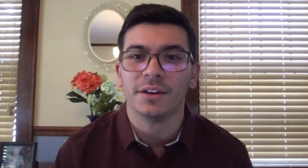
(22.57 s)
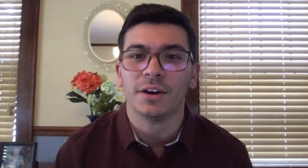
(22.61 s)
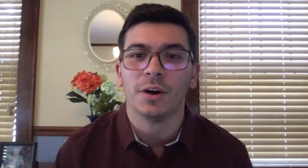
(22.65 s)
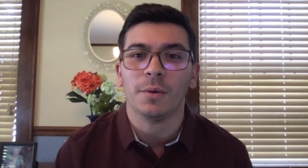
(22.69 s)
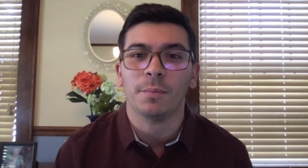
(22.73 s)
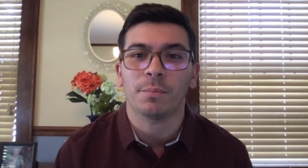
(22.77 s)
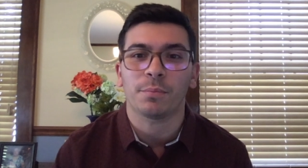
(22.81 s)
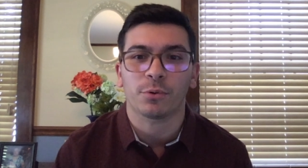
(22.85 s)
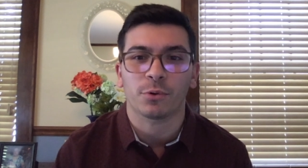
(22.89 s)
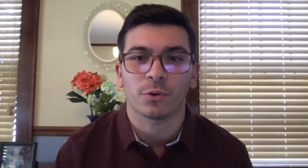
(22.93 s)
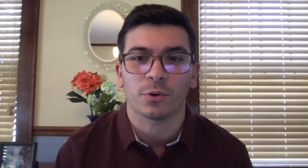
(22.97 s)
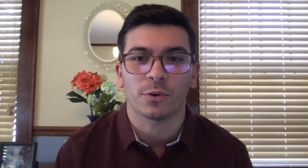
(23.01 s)

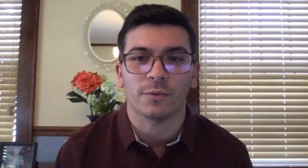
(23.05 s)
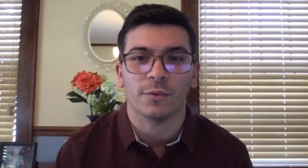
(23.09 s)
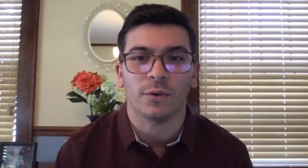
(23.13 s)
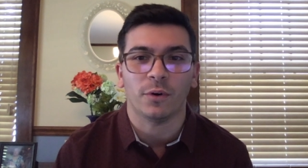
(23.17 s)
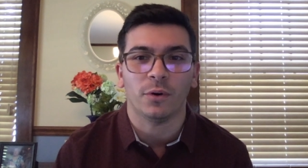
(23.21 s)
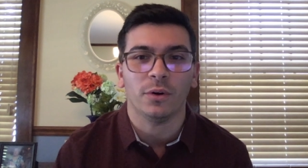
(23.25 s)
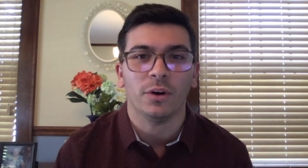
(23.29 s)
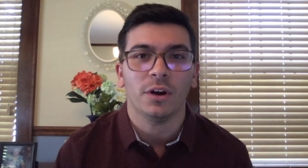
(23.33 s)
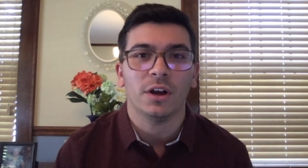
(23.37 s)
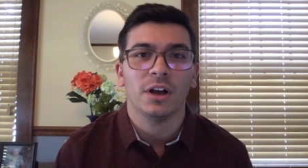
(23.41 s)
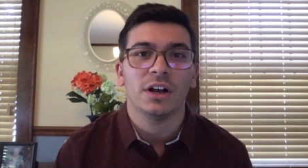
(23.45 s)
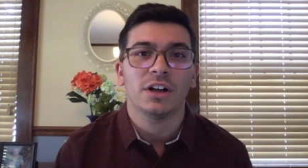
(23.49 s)

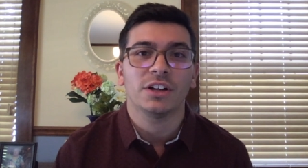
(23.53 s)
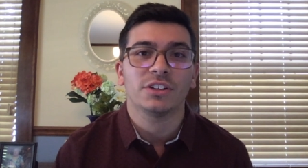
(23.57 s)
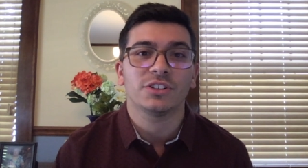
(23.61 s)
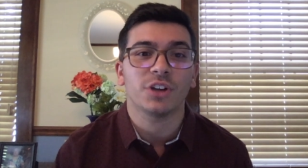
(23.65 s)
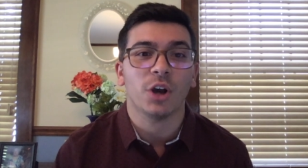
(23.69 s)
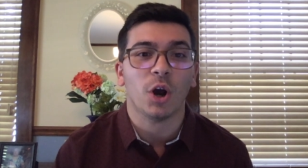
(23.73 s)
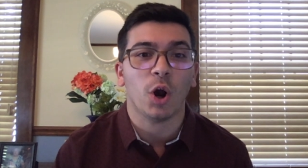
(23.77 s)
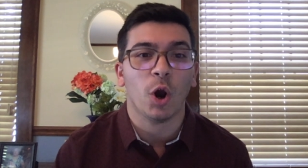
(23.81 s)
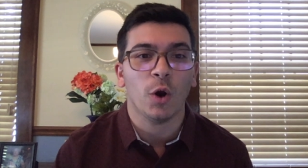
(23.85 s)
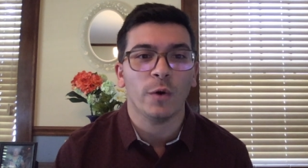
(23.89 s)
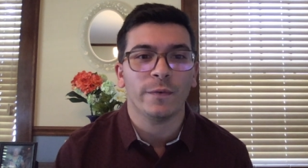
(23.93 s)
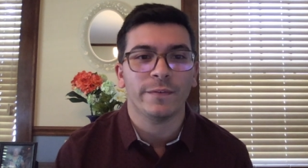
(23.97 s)
approval to
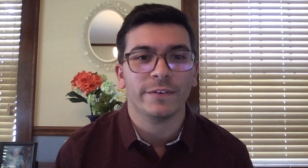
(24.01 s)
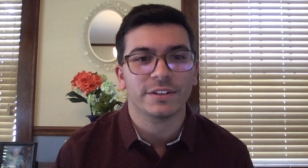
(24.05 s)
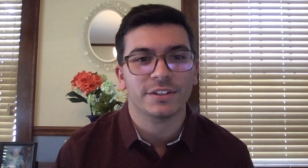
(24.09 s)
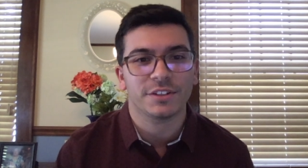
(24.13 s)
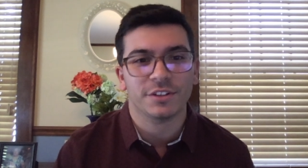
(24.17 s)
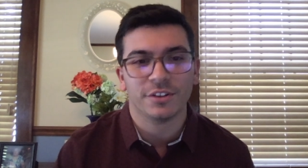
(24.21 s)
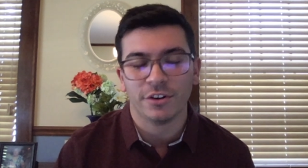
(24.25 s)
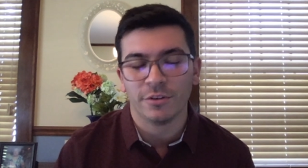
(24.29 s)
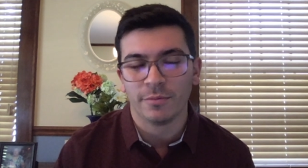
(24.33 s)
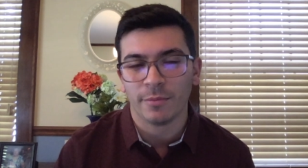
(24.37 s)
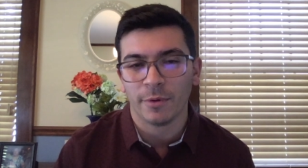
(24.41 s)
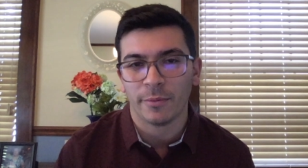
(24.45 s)

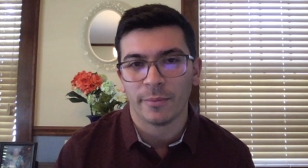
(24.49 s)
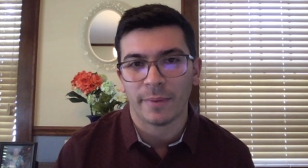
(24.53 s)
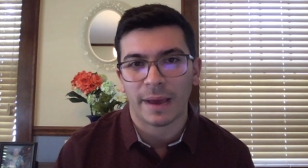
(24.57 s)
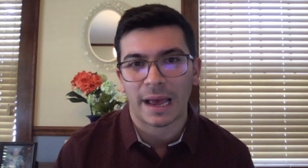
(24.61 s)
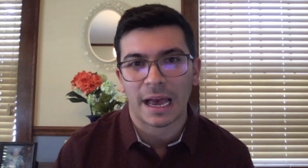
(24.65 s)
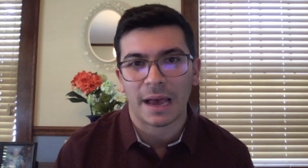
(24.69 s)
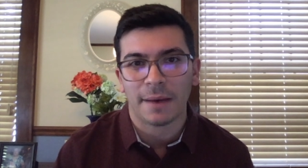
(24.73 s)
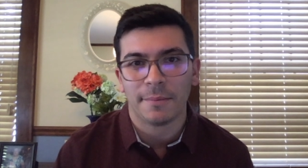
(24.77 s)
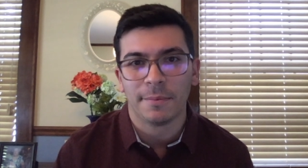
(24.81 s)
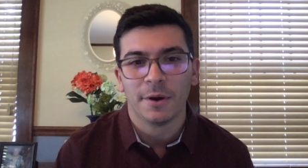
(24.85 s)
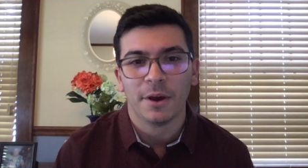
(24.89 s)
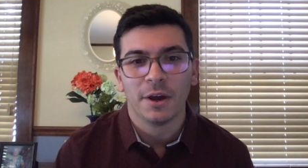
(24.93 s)

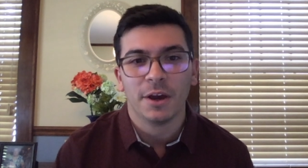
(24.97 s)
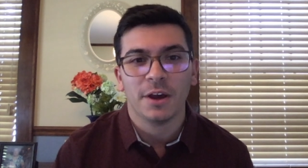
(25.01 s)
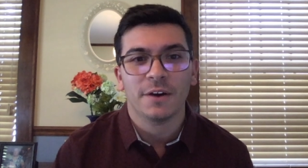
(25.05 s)
ofatumumab